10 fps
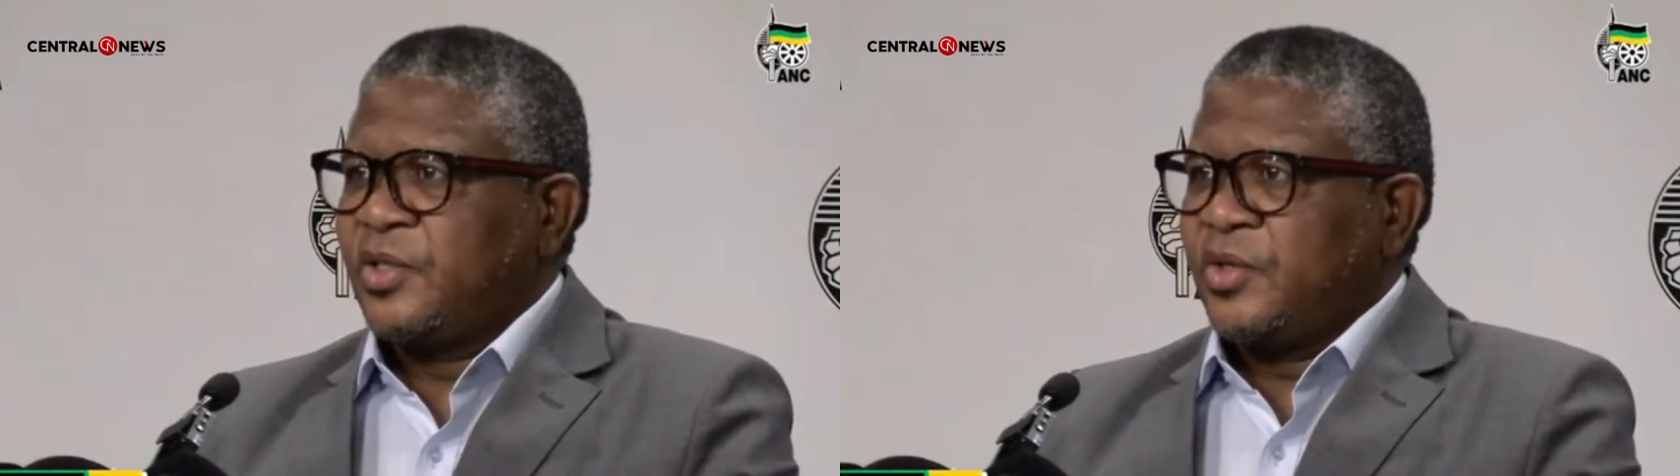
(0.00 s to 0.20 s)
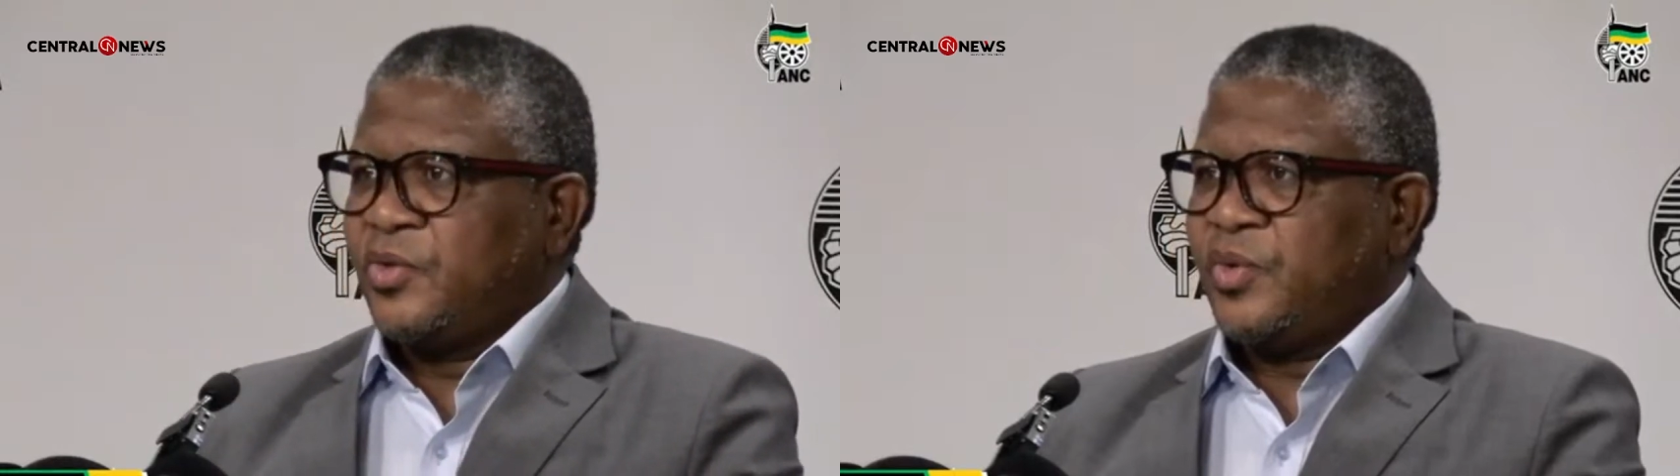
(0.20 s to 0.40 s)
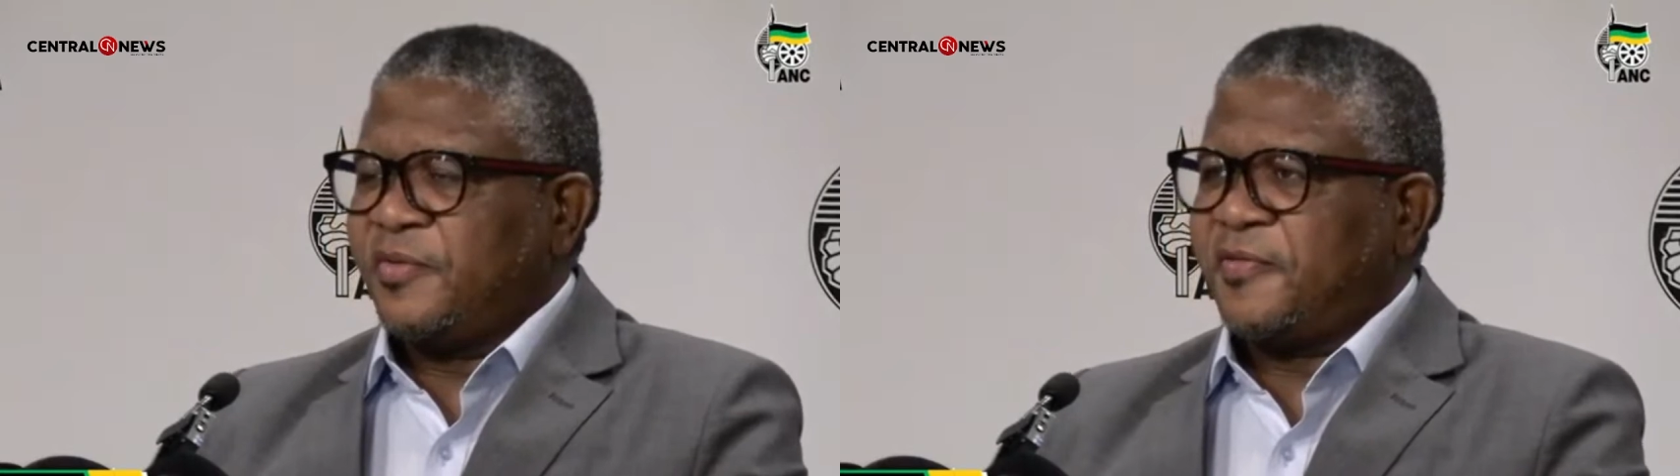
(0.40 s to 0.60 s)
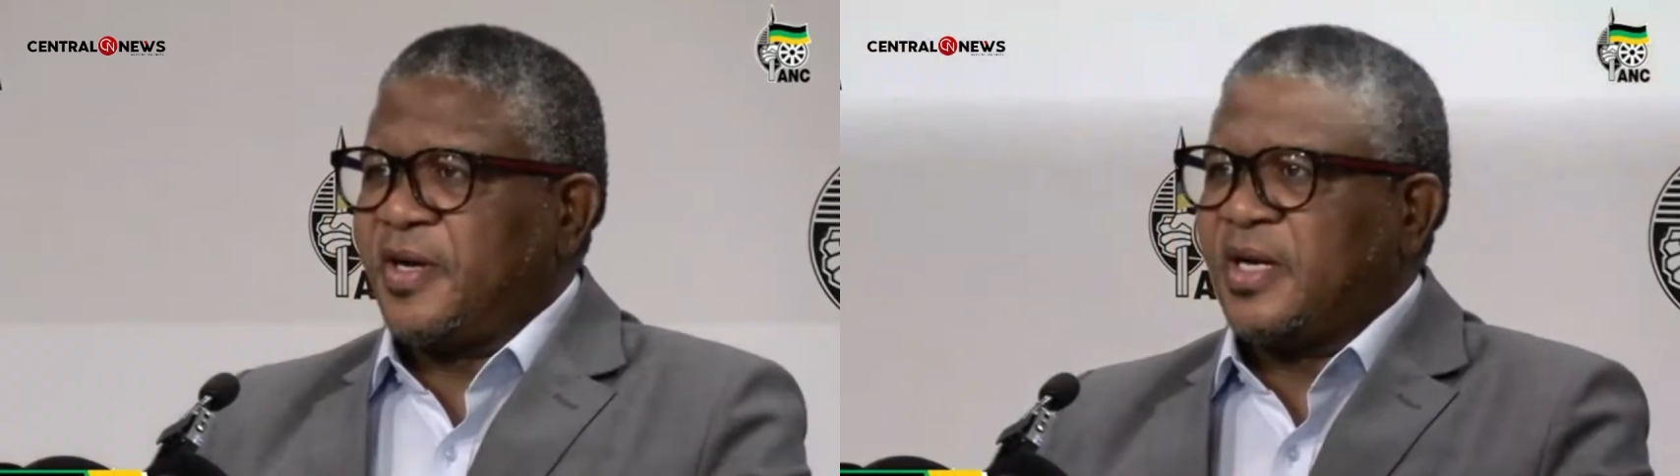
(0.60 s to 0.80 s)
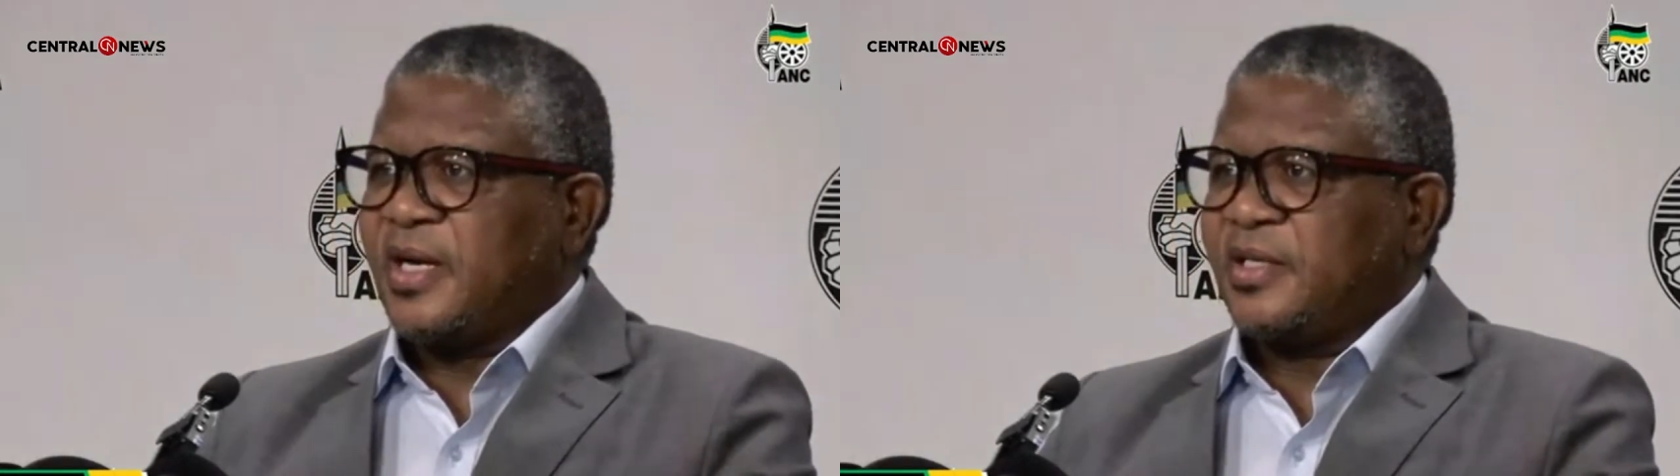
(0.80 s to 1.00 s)
we have
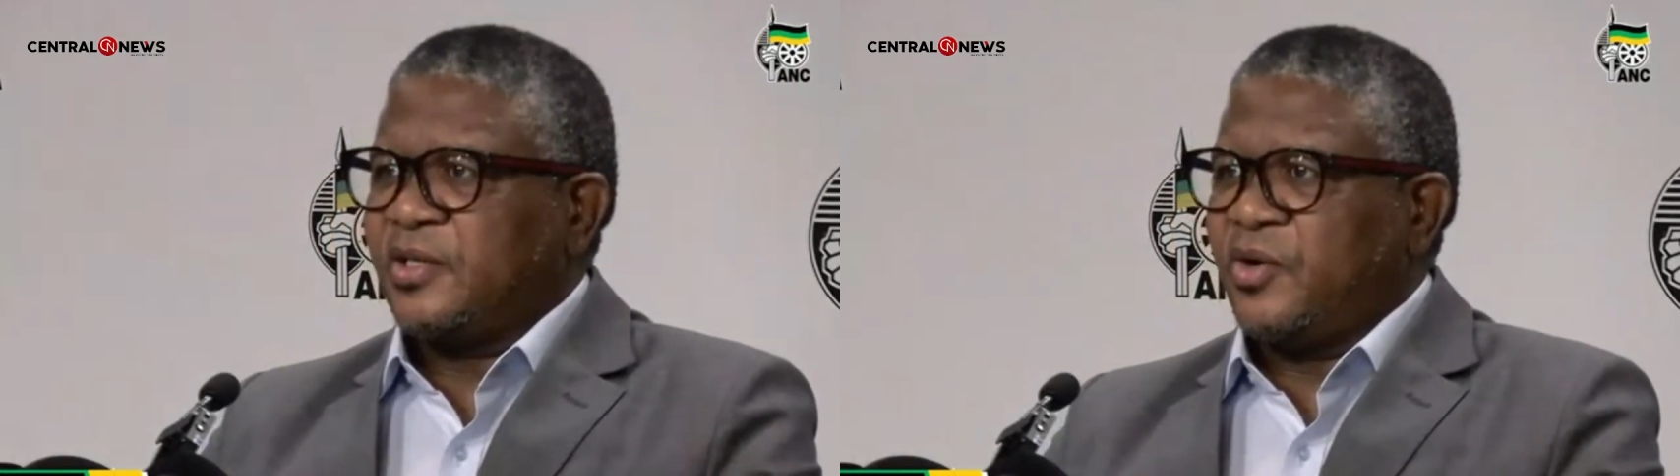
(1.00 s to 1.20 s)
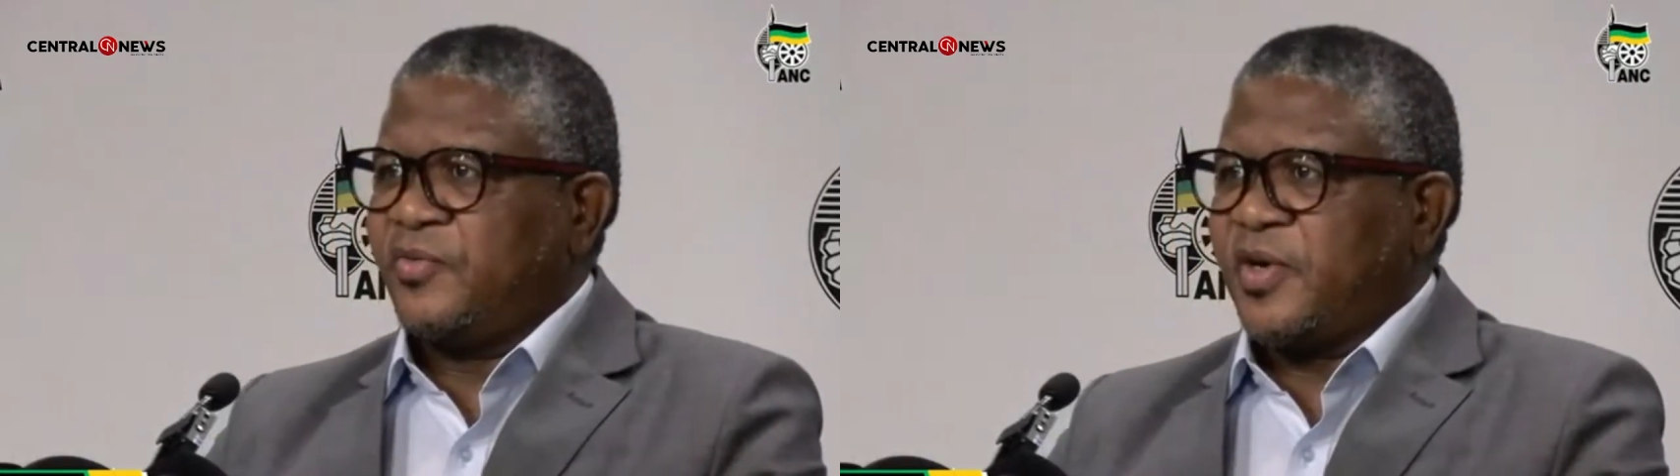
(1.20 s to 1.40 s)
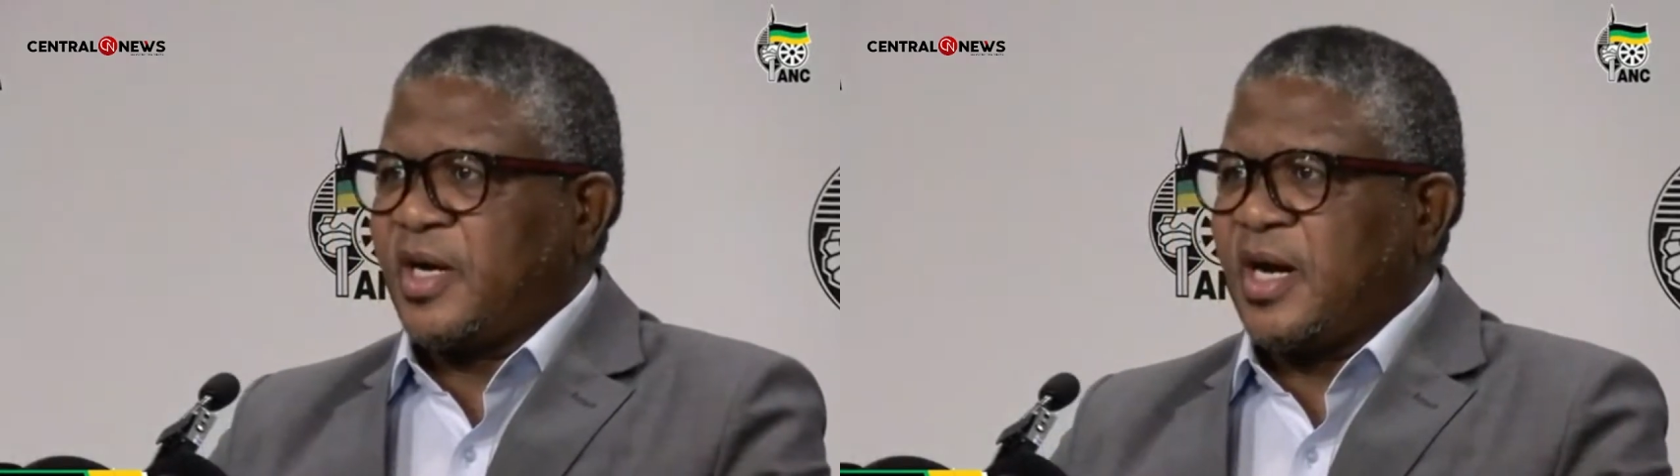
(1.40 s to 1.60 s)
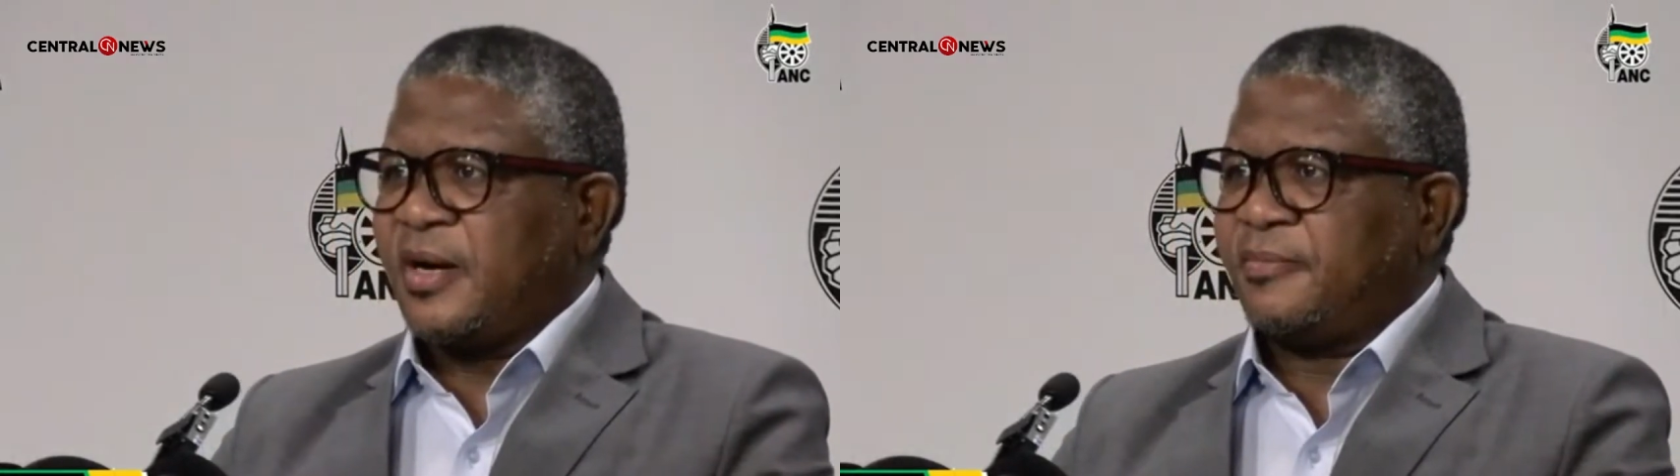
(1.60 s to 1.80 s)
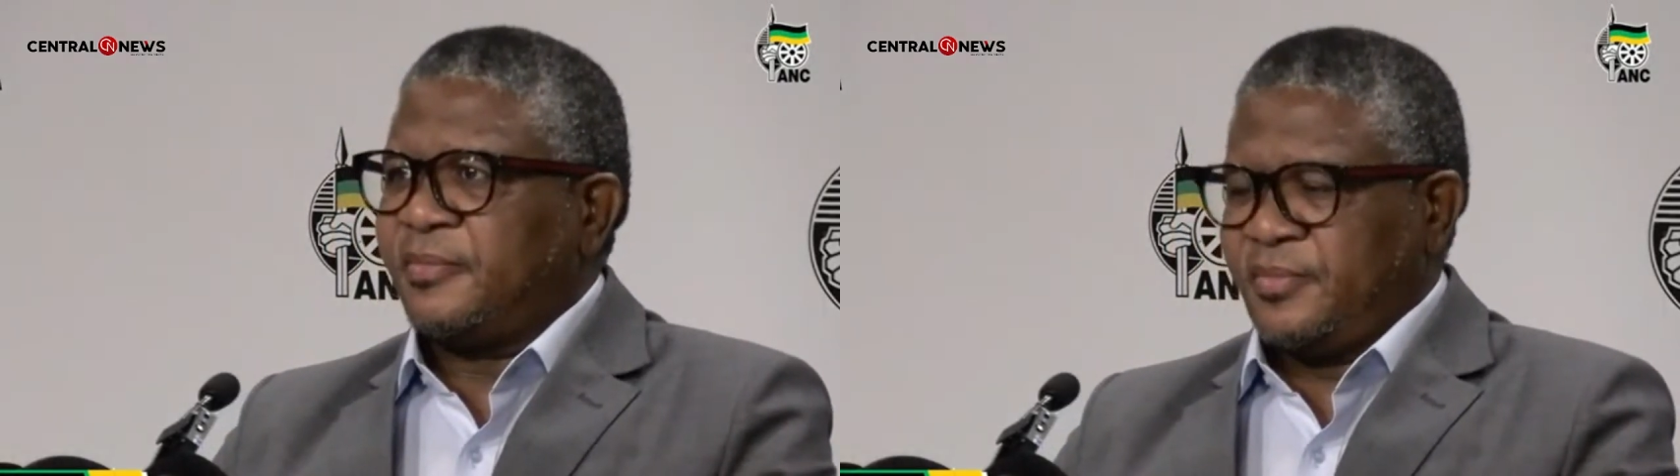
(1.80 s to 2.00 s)
finally
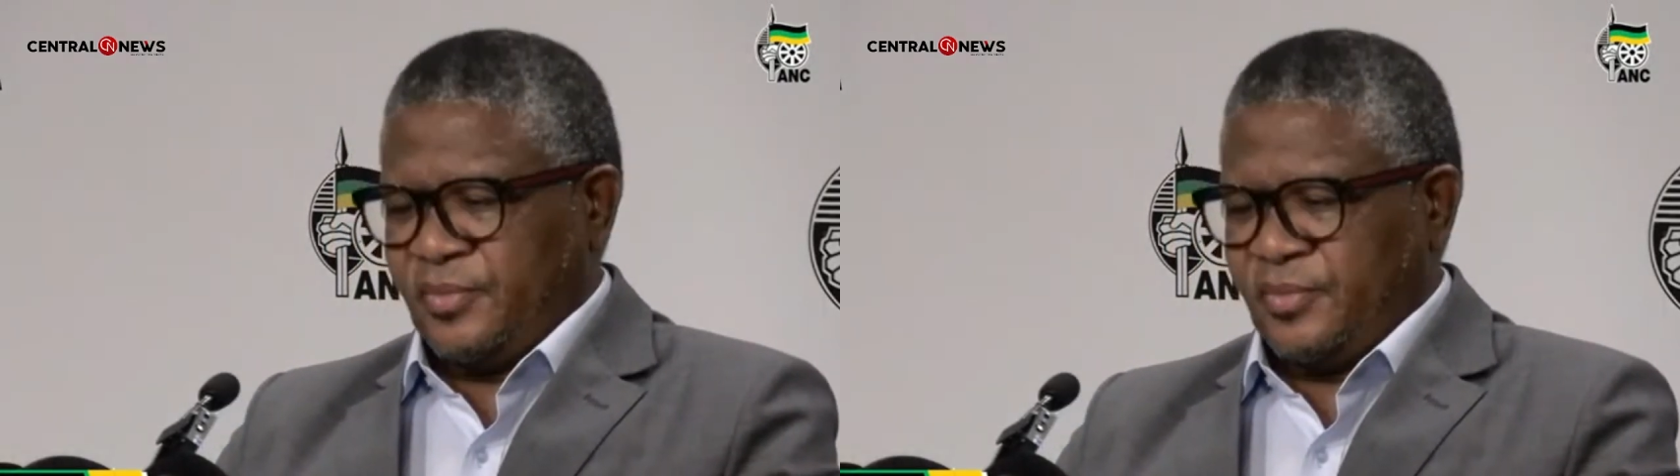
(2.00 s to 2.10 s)
overcome